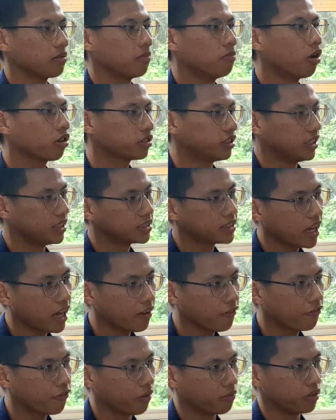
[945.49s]
the mock
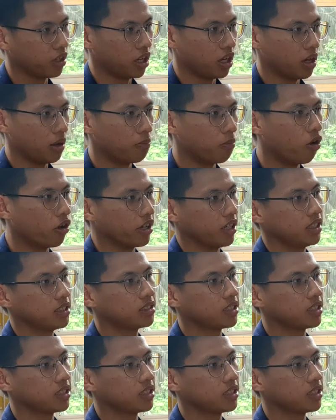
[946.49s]
design from the Boeing